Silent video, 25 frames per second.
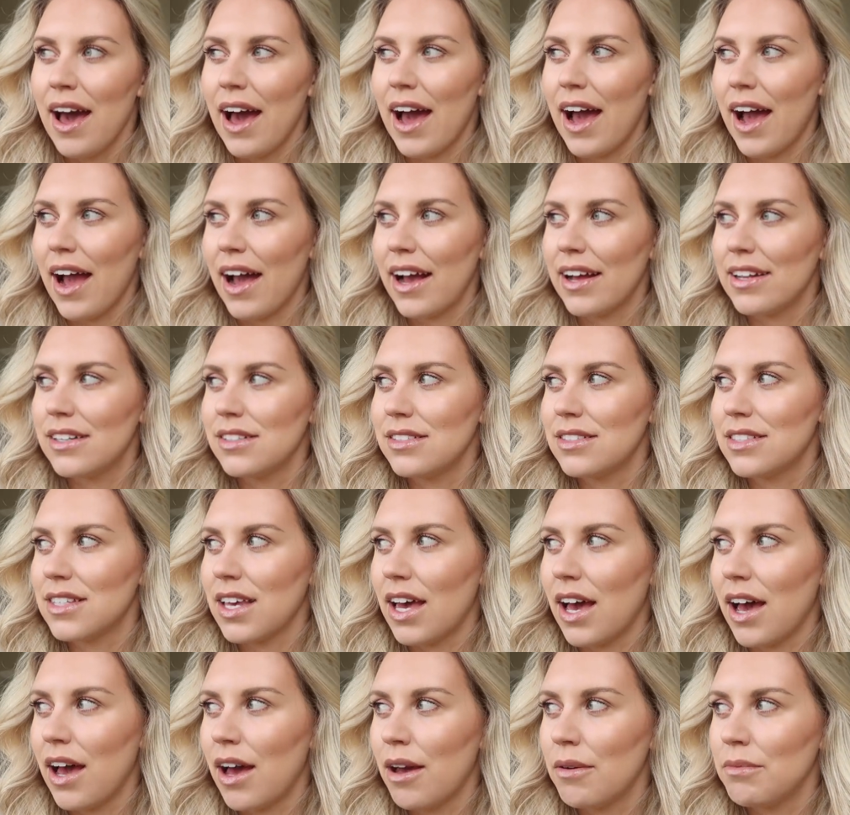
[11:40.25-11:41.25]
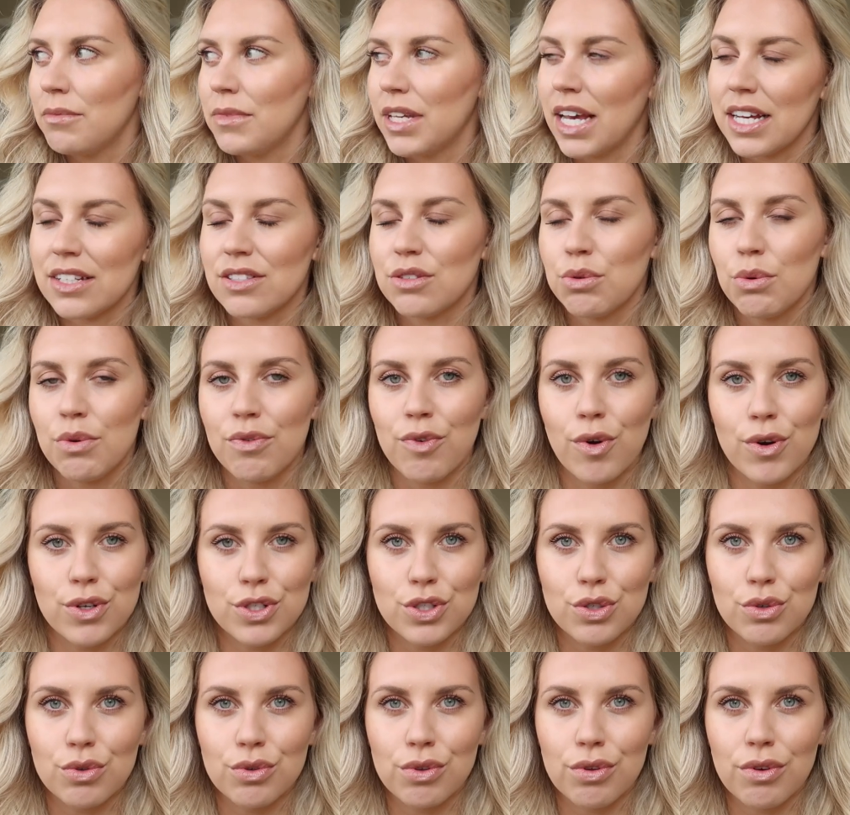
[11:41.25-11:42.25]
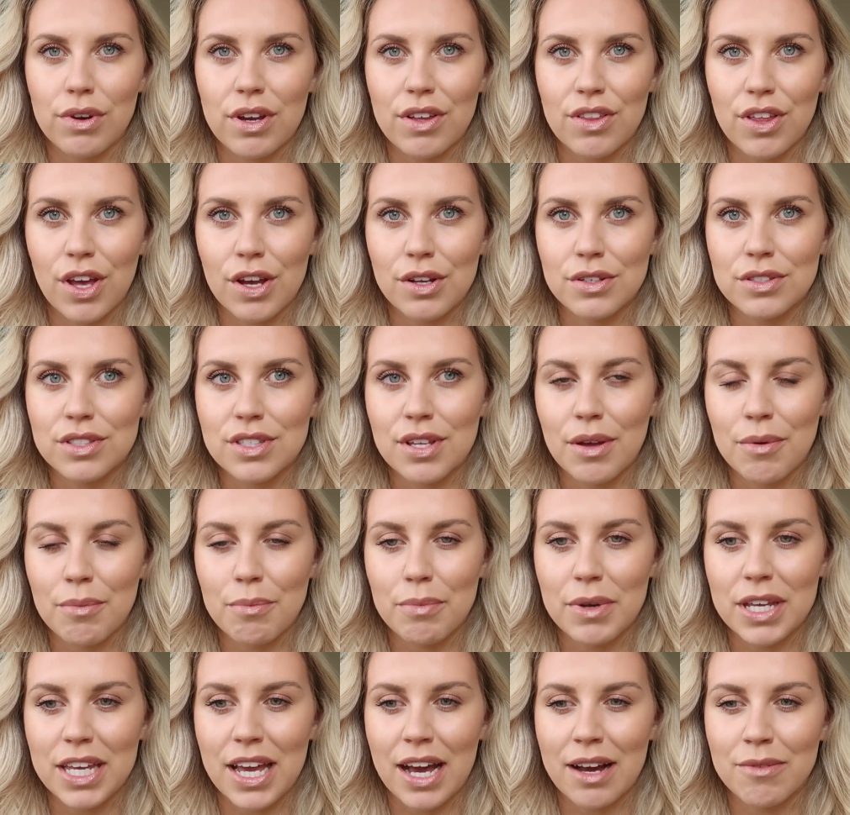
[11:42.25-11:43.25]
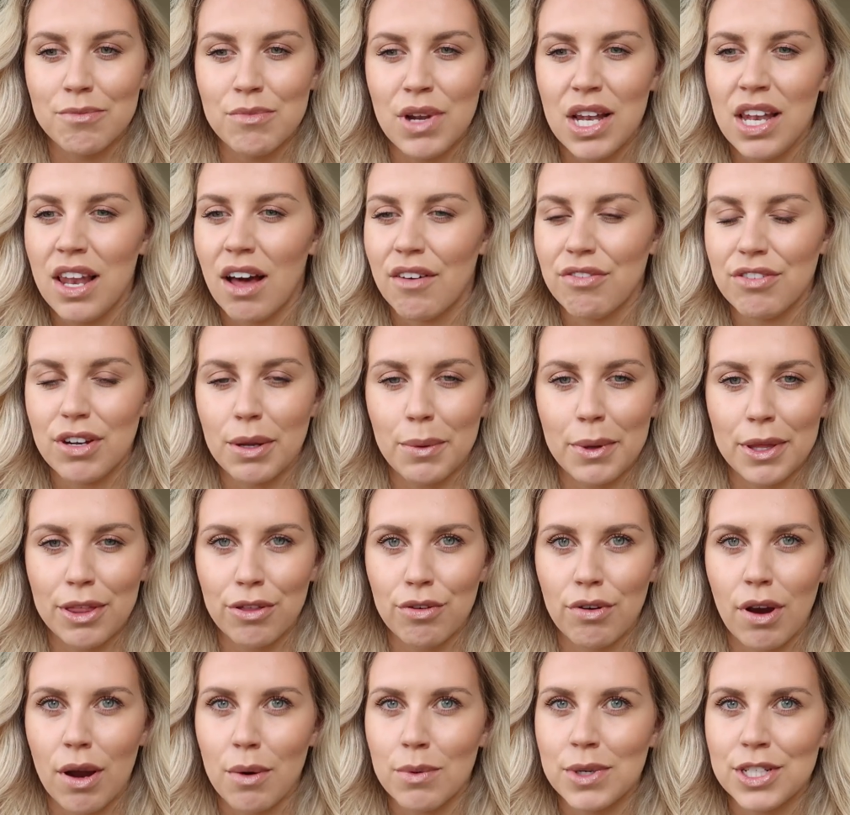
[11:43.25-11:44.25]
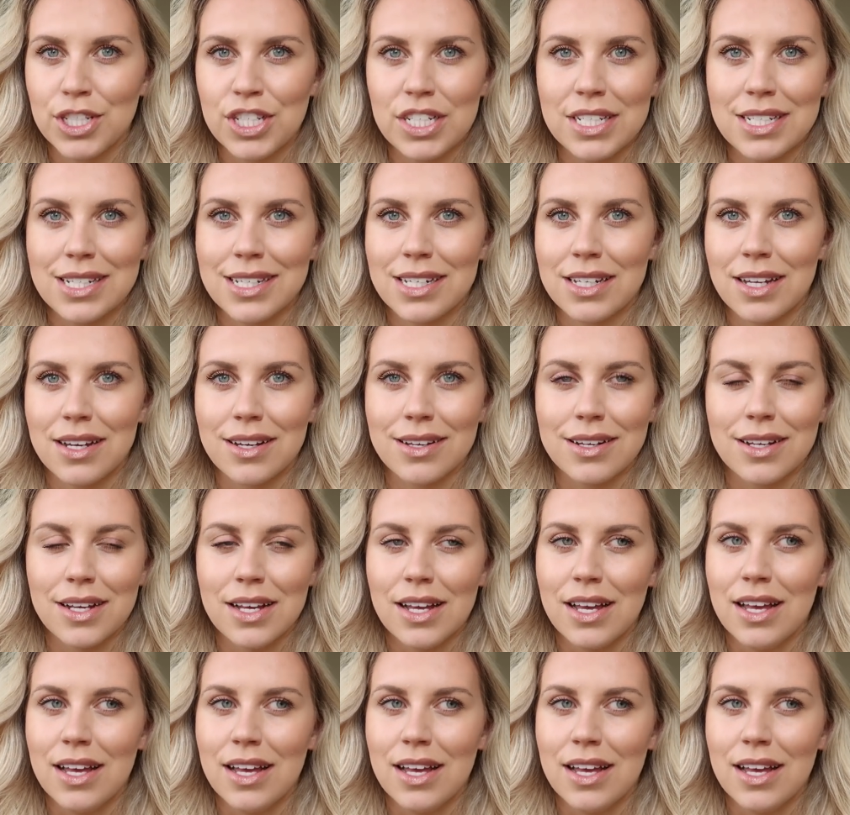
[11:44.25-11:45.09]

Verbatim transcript: And um, yes, yeah, so we've watched all three of those. But yeah, love Louis Theroux. I wish he did a